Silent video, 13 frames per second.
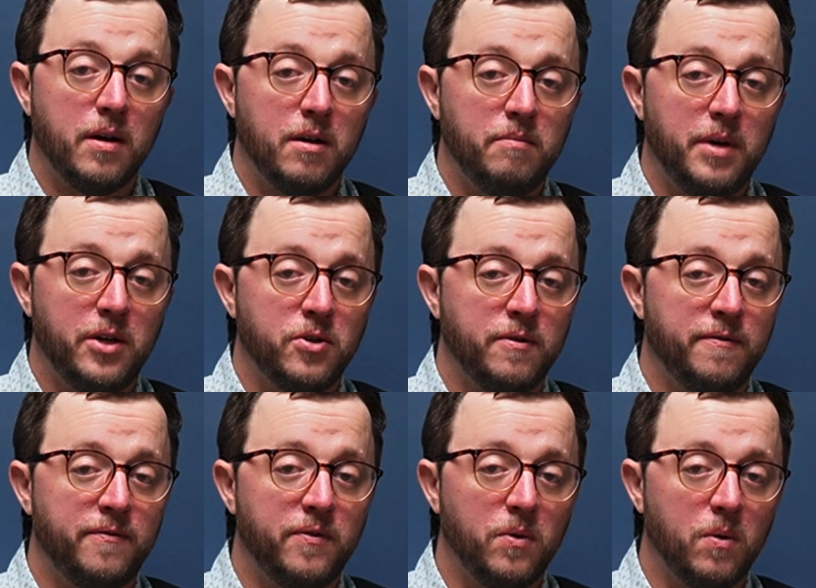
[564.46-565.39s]
in measure
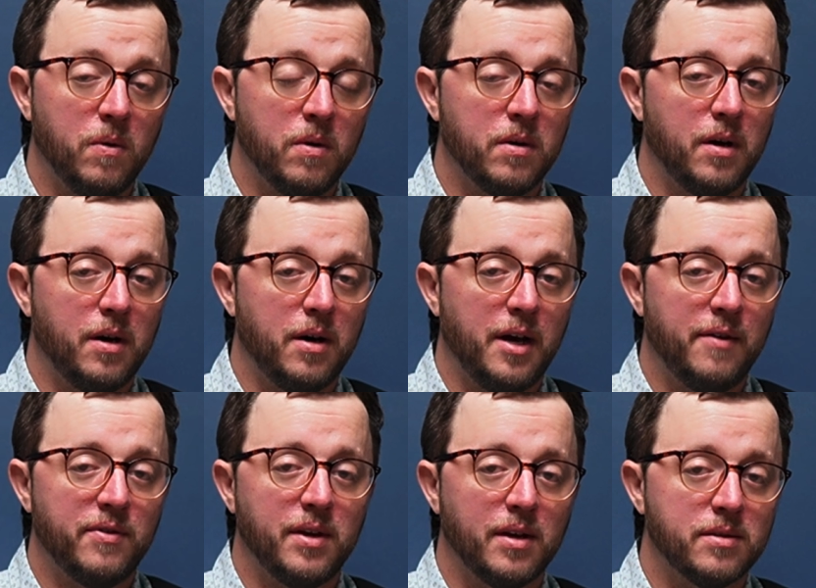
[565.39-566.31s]
4,
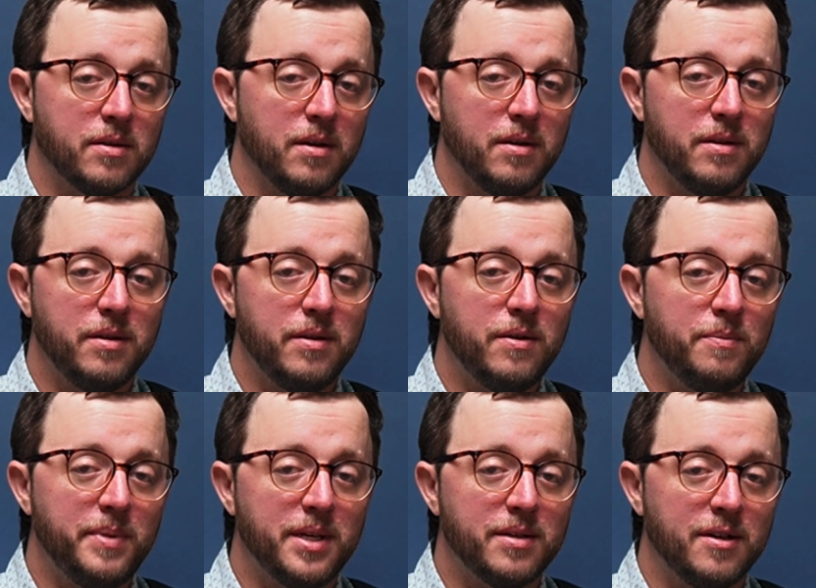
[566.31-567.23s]
everything's a little
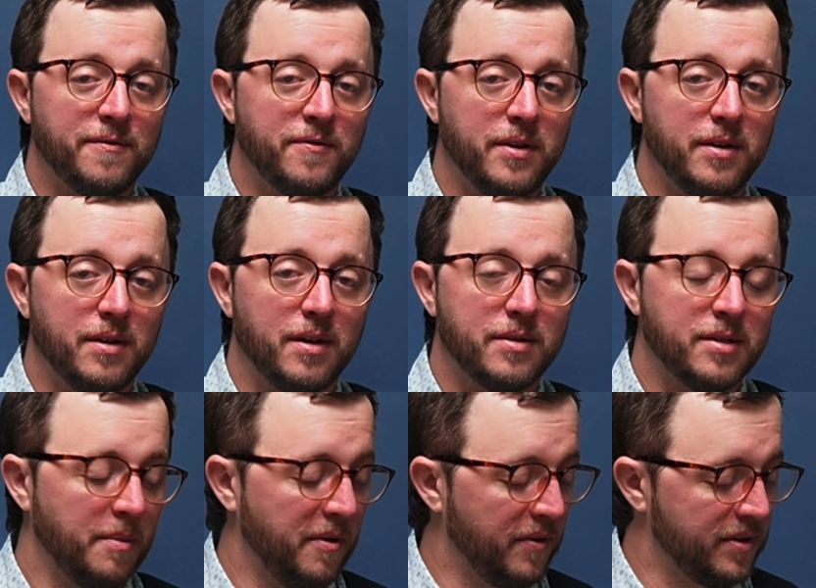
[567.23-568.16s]
bit different.
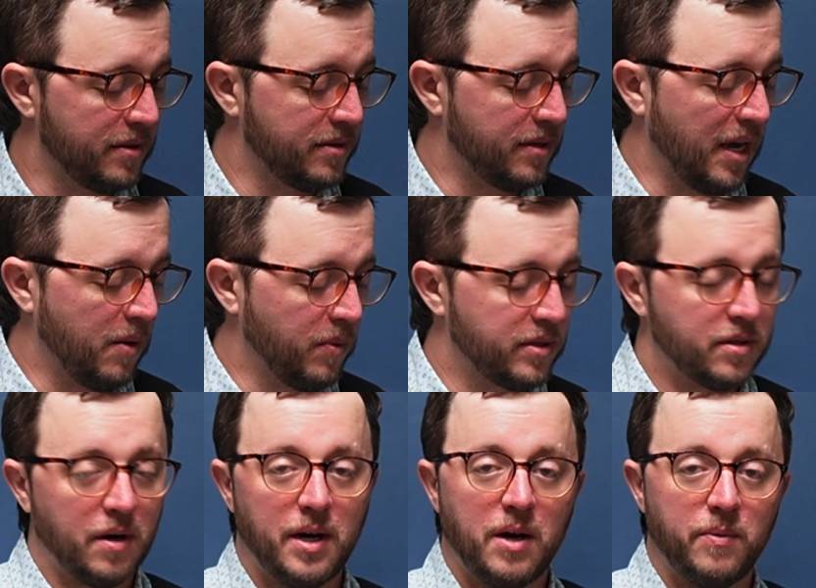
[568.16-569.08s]
Some of it's the same. We
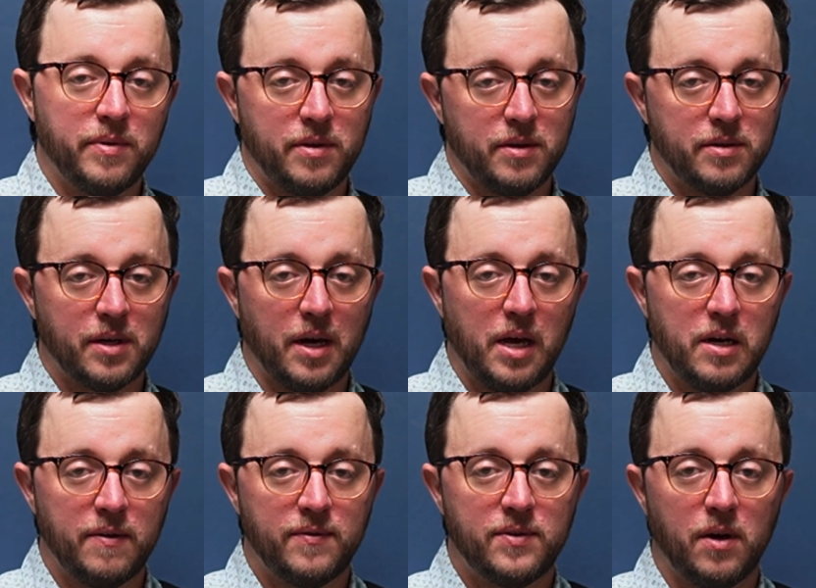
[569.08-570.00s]
start out with this kind
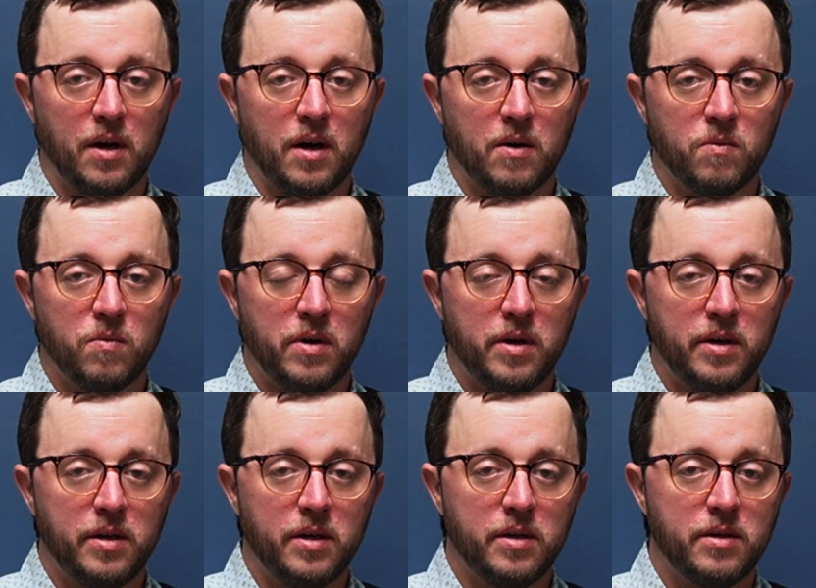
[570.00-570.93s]
of
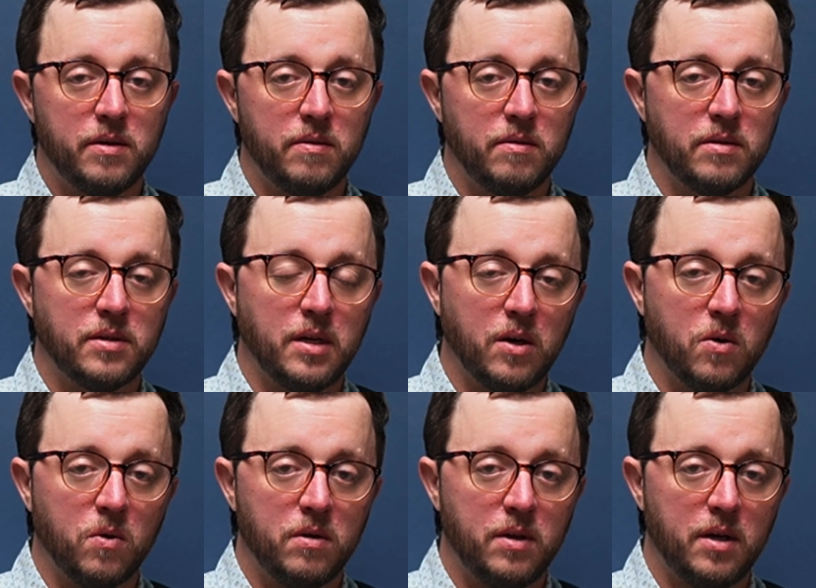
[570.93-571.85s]
run into the C
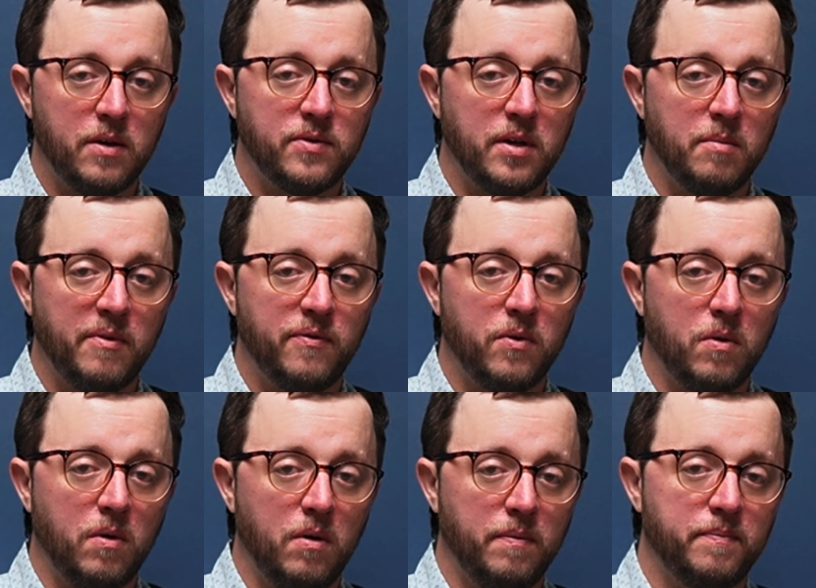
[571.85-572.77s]
chord that you've seen
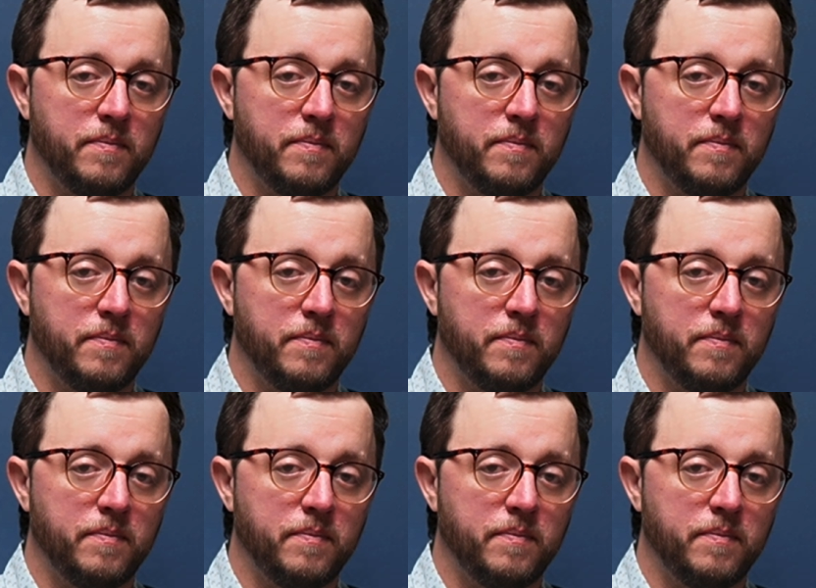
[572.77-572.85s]
before.